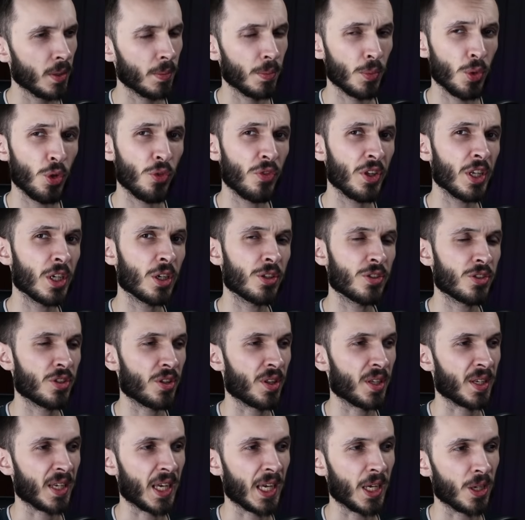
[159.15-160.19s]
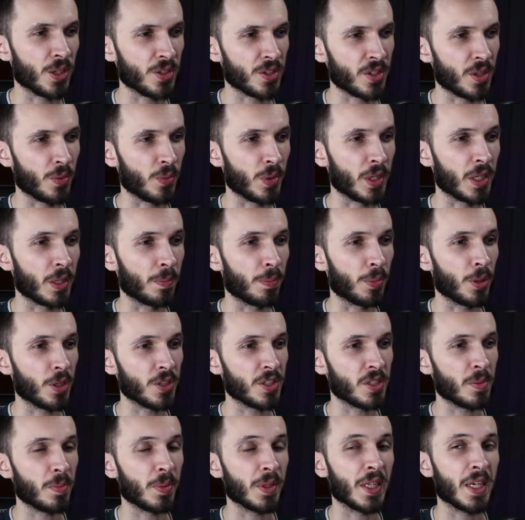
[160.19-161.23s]
Moving on to the chaos that we could
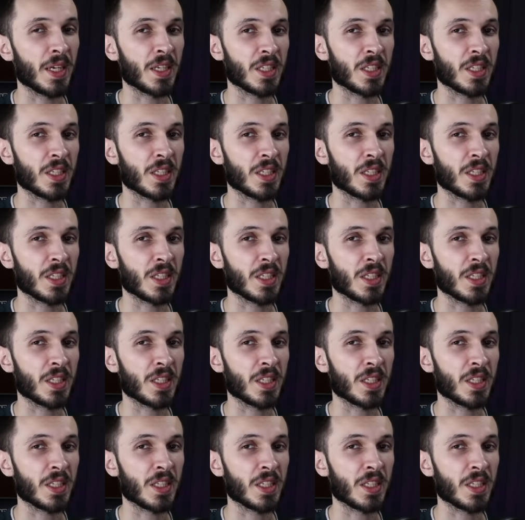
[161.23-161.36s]
possibly